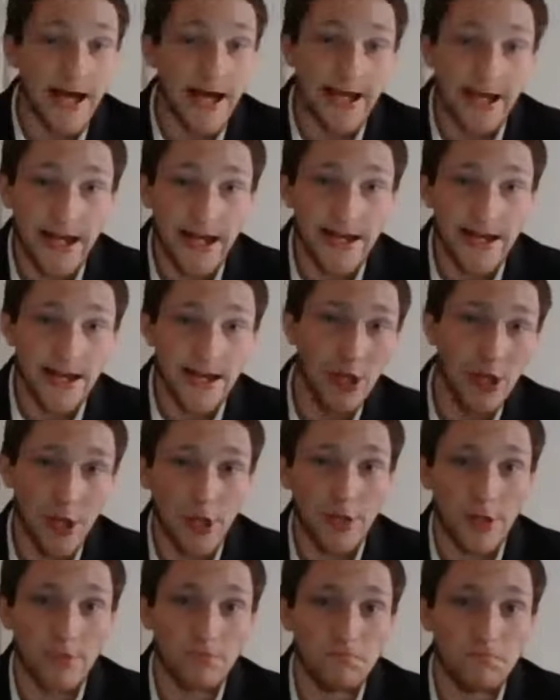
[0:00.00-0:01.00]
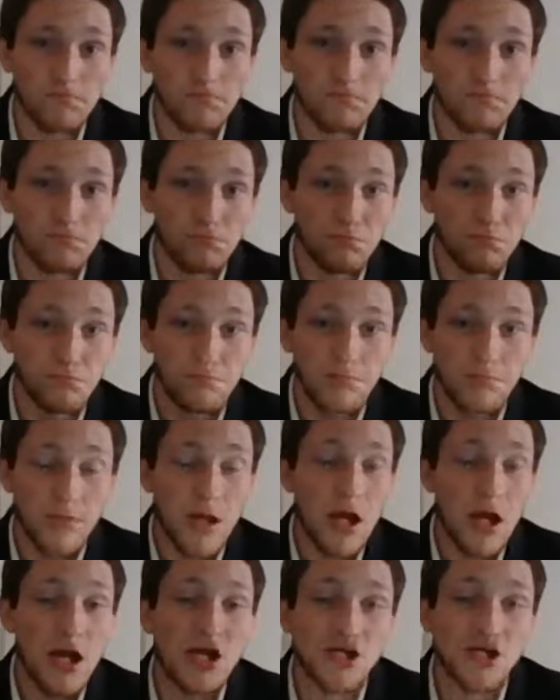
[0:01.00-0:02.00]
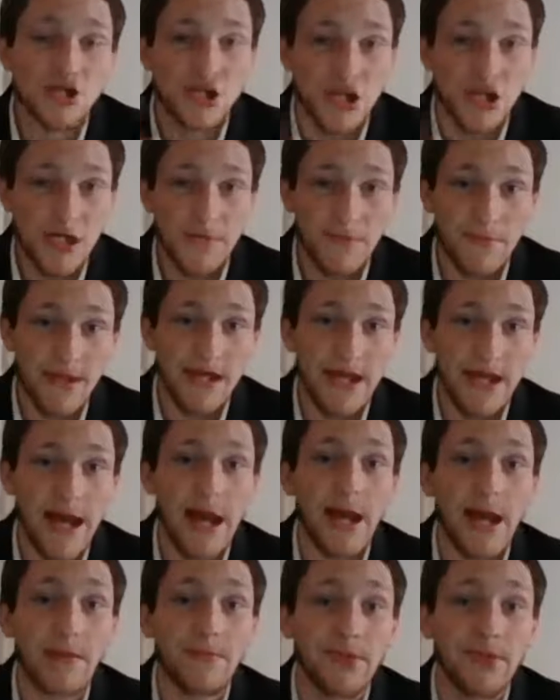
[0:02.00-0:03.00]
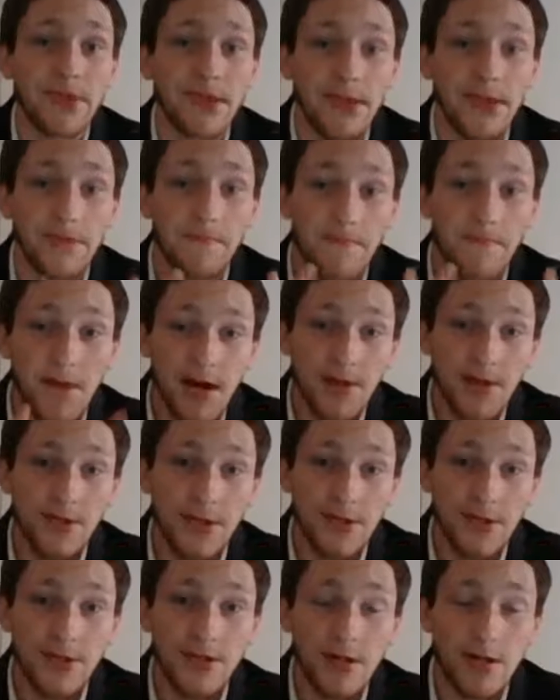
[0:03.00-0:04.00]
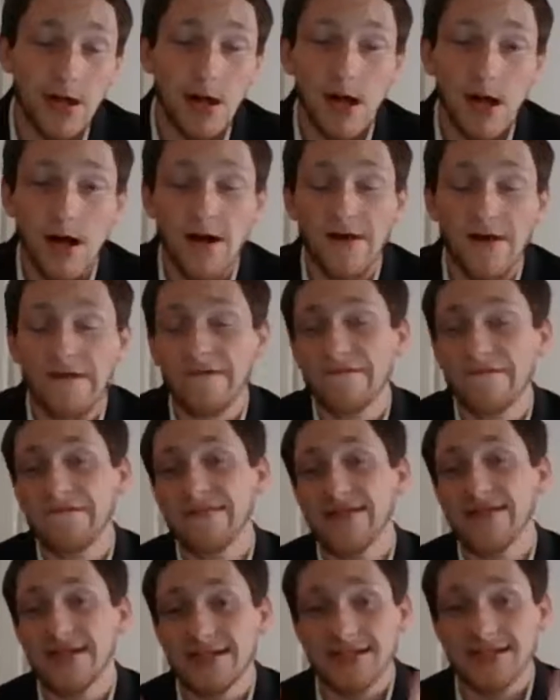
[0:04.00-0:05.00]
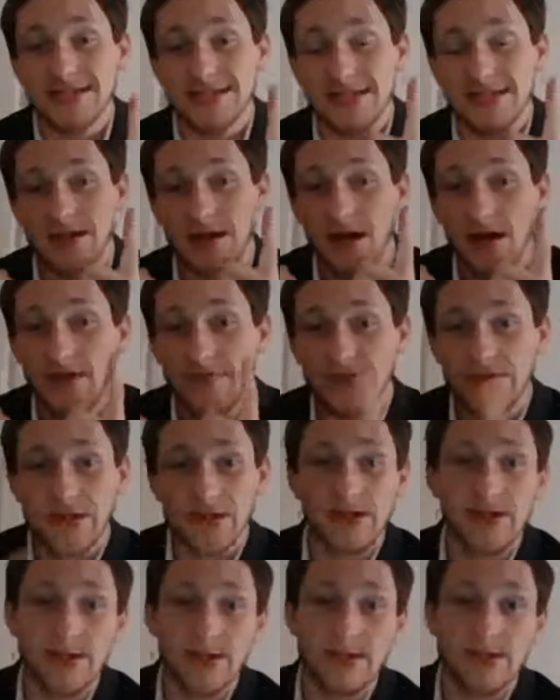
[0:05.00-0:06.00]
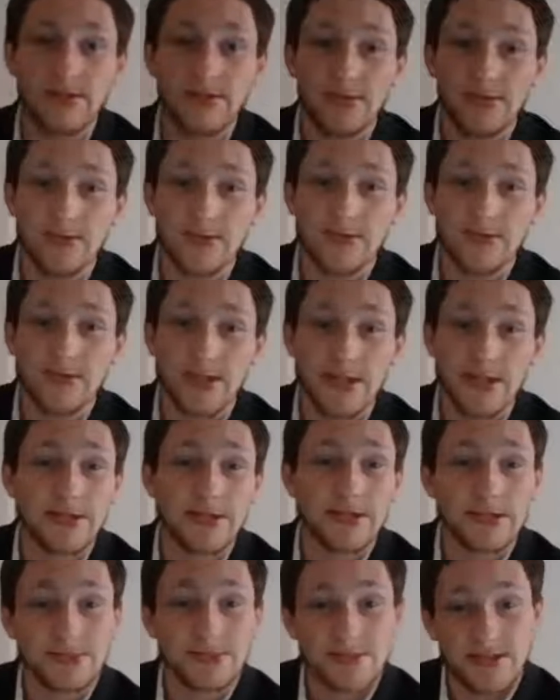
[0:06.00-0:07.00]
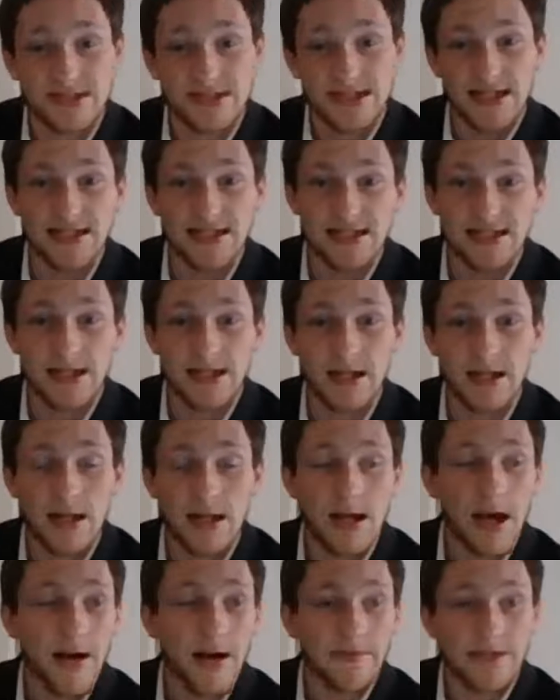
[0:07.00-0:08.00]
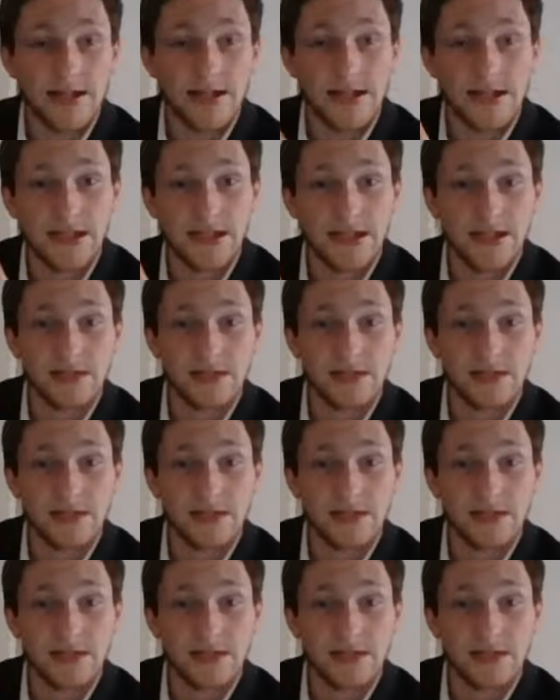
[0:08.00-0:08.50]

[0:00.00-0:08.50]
got in her, she became the mother of the leader's resistance of the